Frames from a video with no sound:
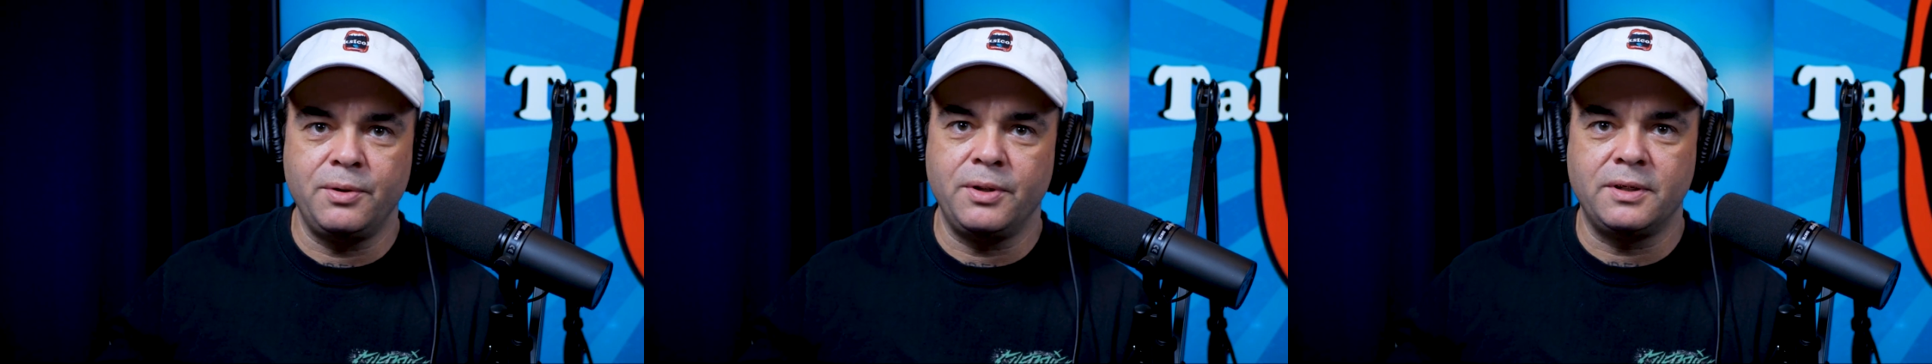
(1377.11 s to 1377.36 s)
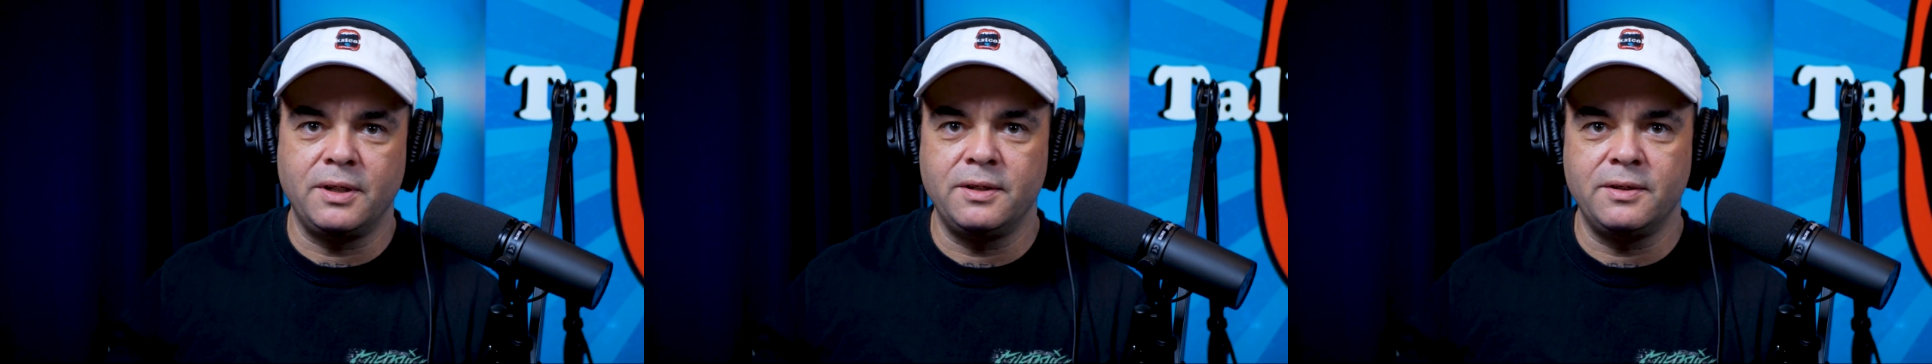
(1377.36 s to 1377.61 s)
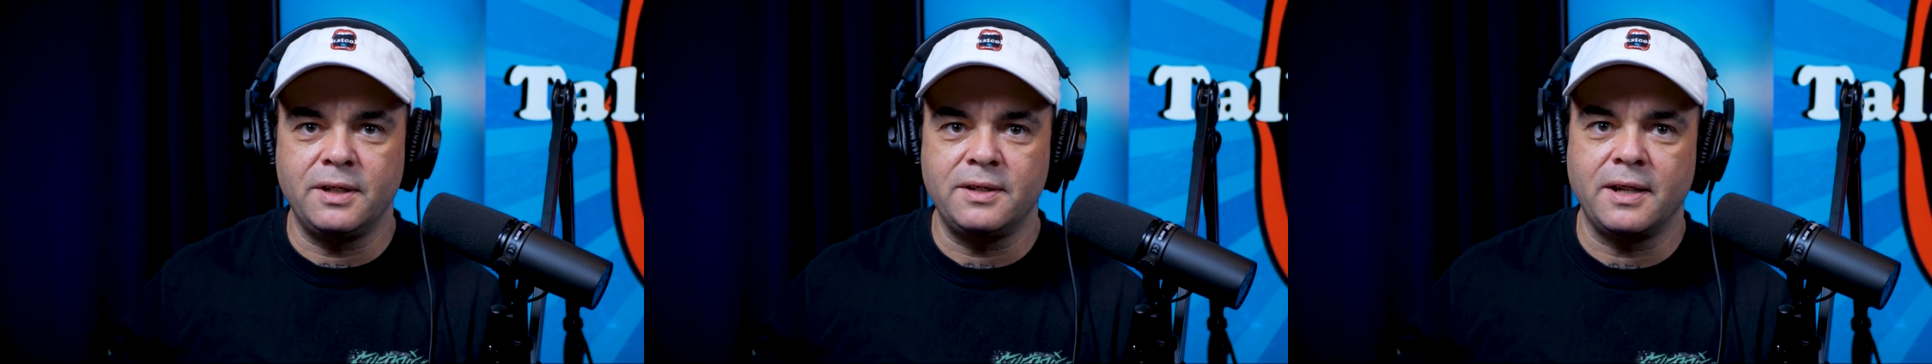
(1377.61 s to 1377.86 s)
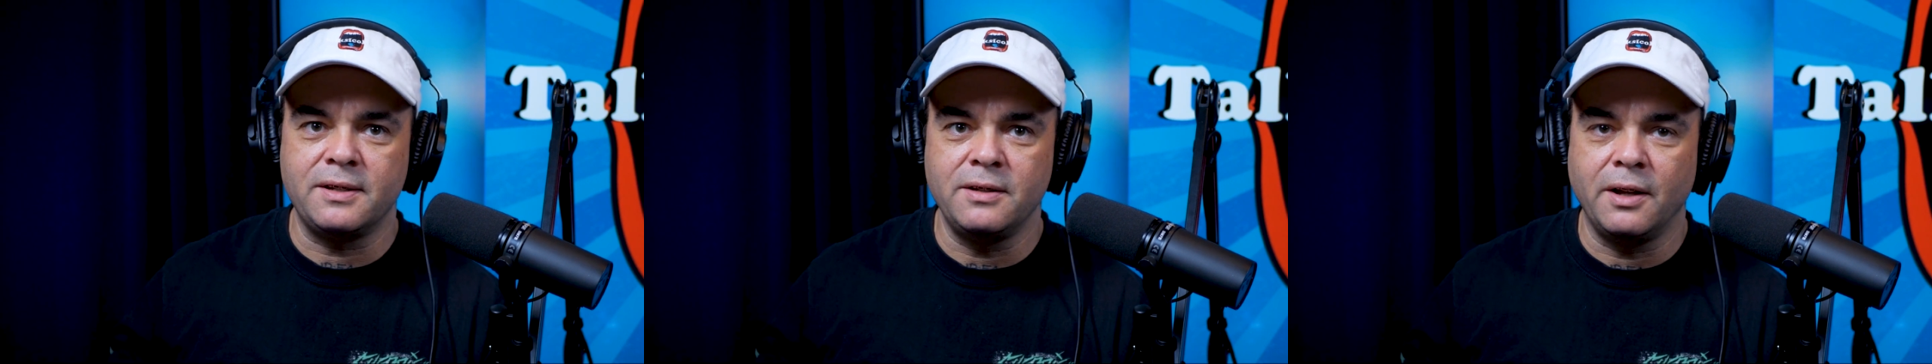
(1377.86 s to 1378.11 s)
this
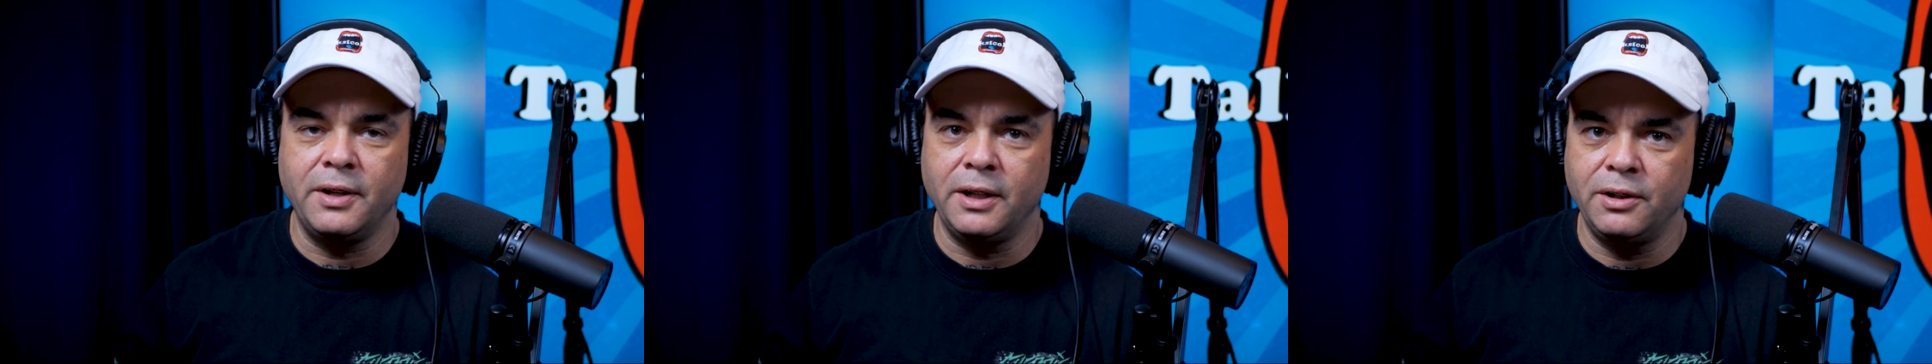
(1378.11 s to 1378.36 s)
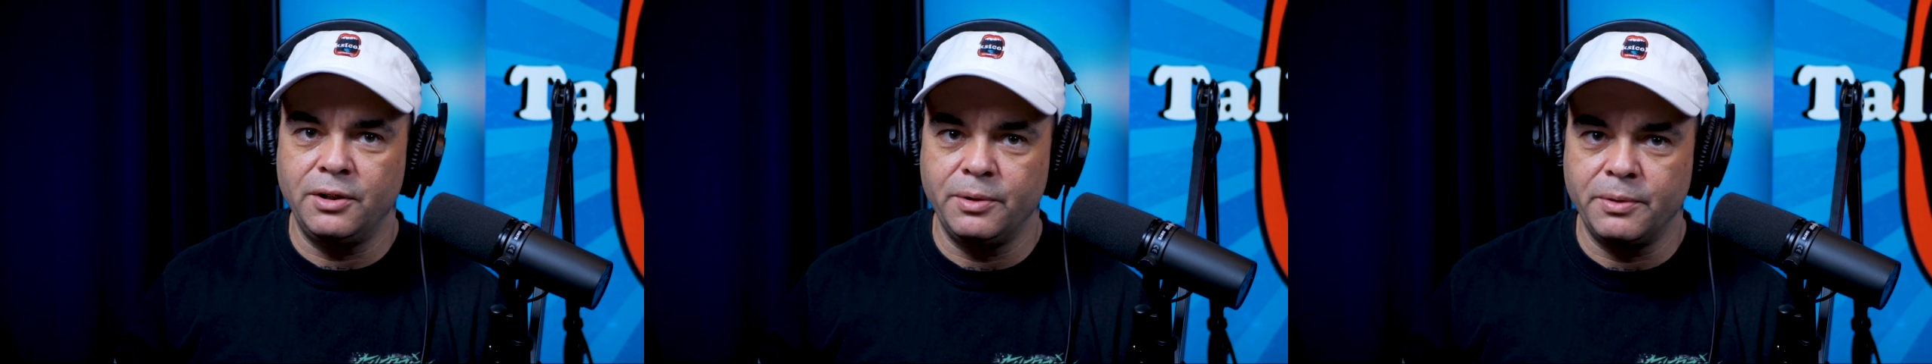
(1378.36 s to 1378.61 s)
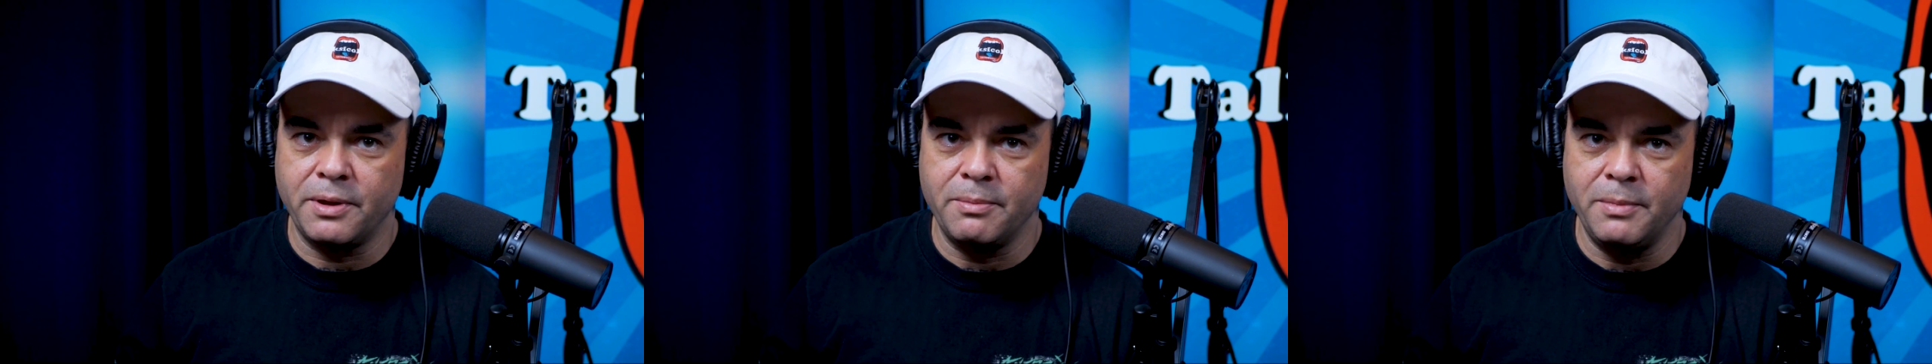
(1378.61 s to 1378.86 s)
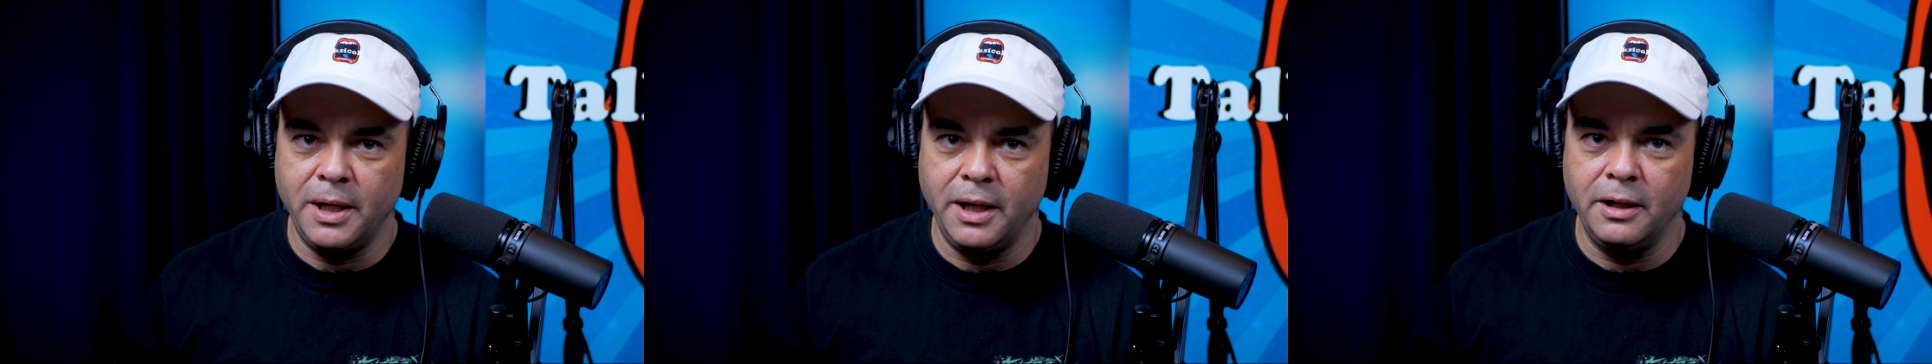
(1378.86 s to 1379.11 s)
has nothing to do with
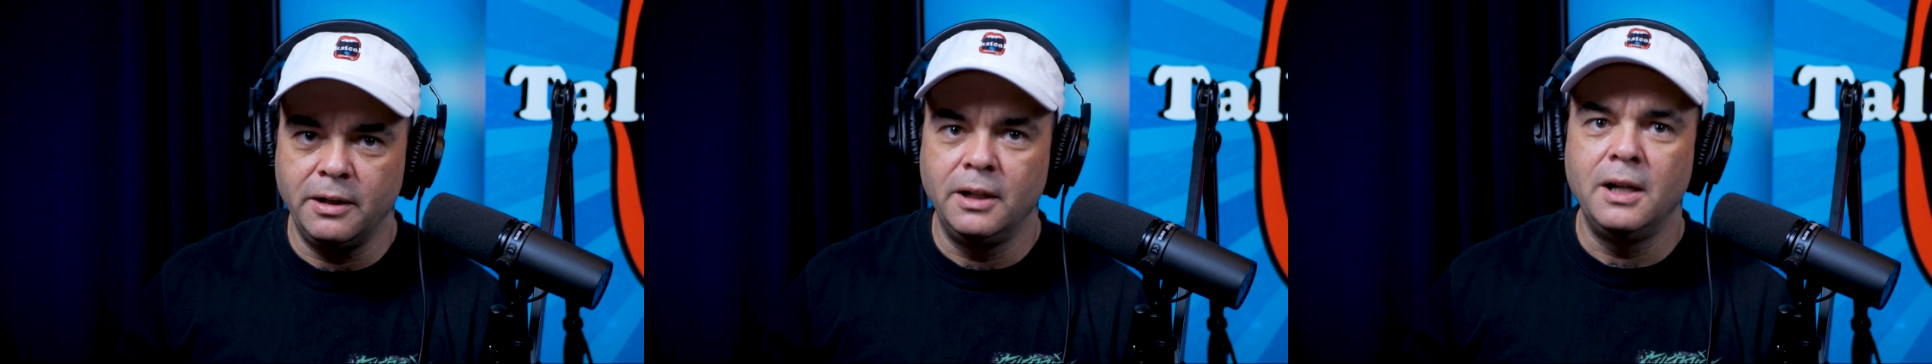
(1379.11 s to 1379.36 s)
me?